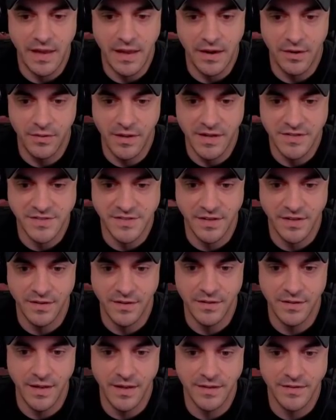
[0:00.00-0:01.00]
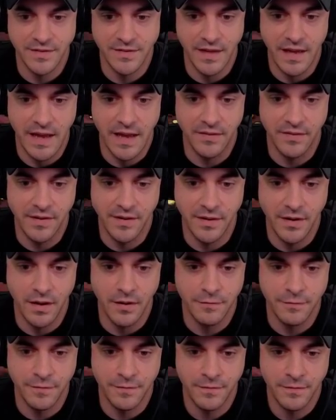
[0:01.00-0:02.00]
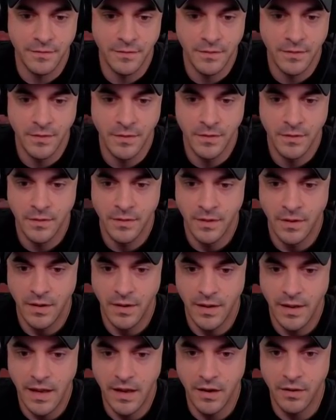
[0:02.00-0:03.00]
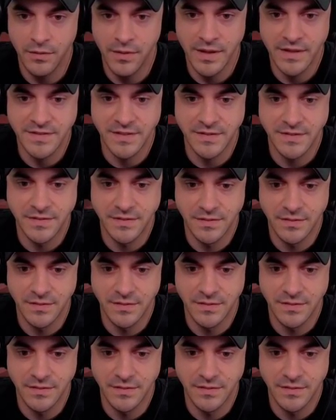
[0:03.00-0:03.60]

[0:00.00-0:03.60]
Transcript: I don't necessarily like to, oddly enough, I don't like to